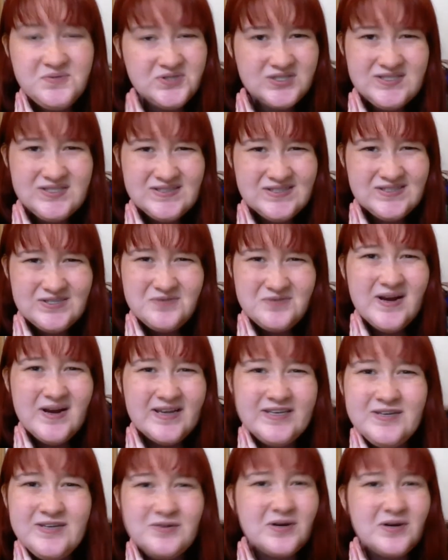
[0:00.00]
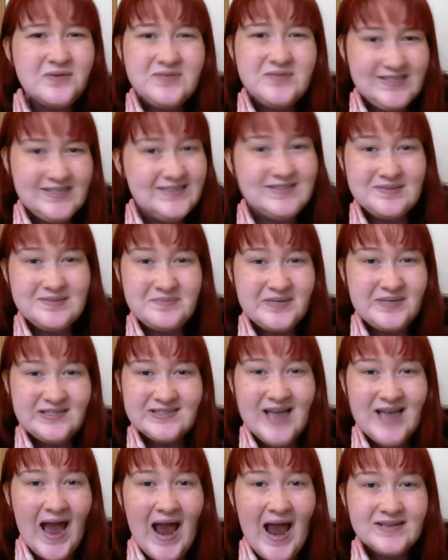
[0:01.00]
just do it. You don't need to be
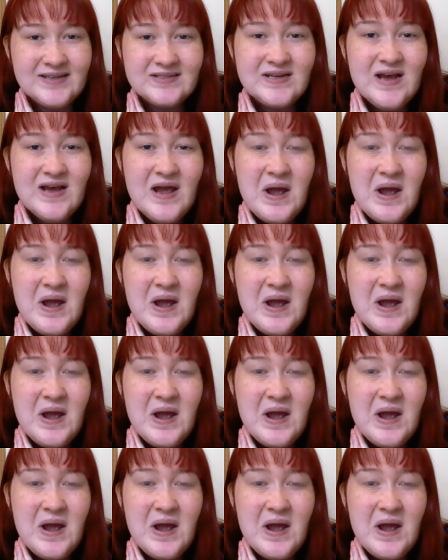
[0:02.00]
tagged.